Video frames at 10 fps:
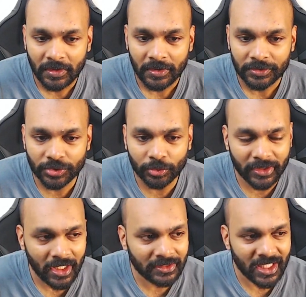So,
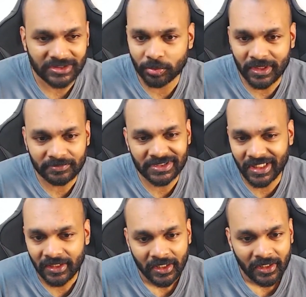yeah, that's what I'm
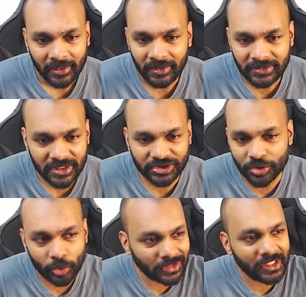saying. Uh, there's
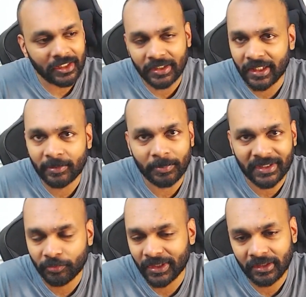no clear link
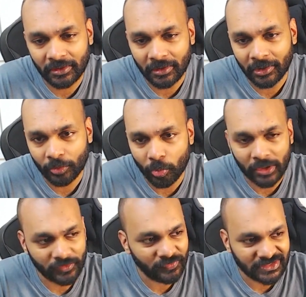between uh,
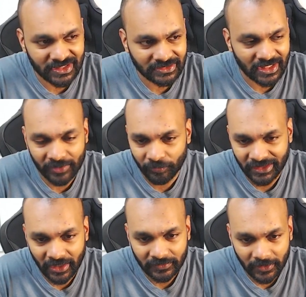quantum physics and
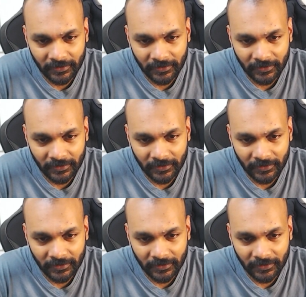Vedanta.